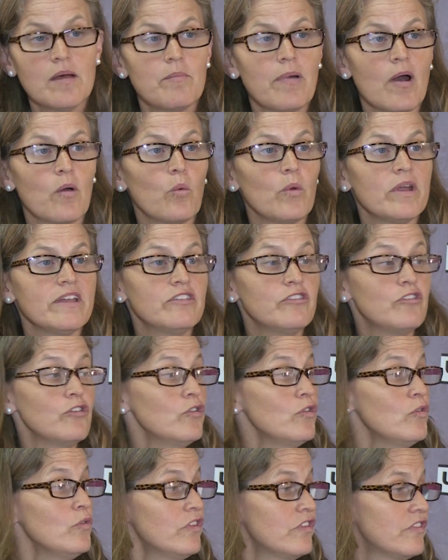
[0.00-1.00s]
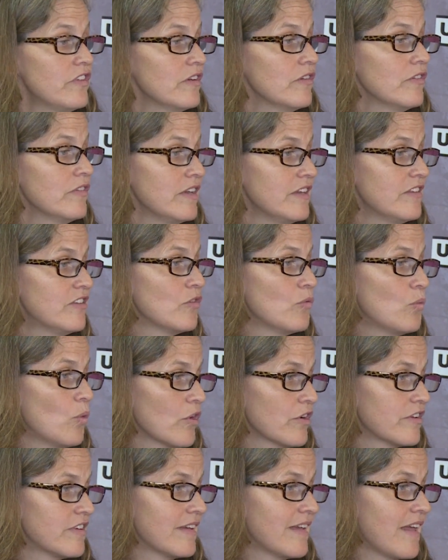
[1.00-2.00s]
but we do still need to
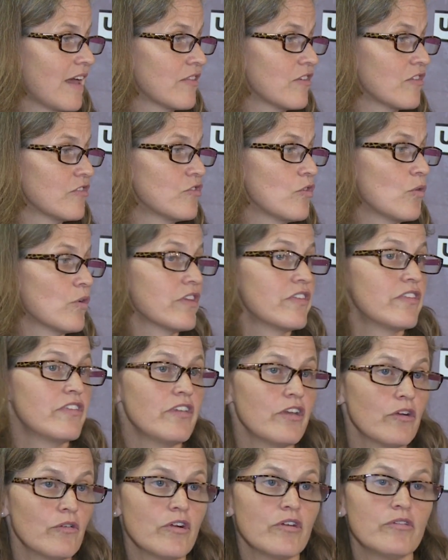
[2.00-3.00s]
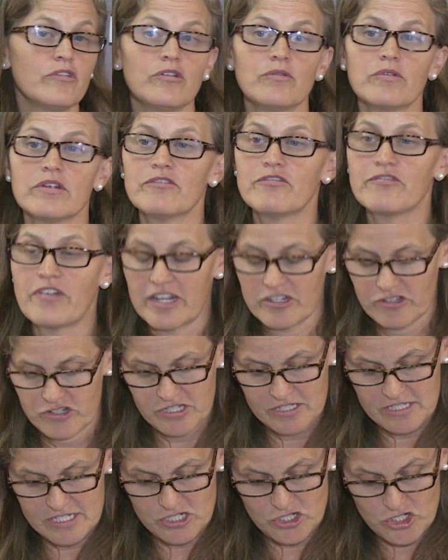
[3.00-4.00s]
work together towards zero new
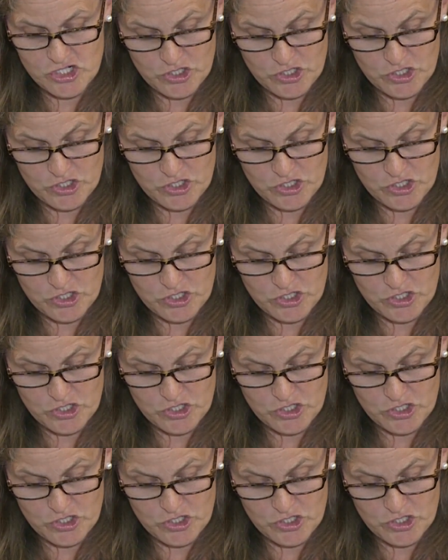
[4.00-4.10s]
infections in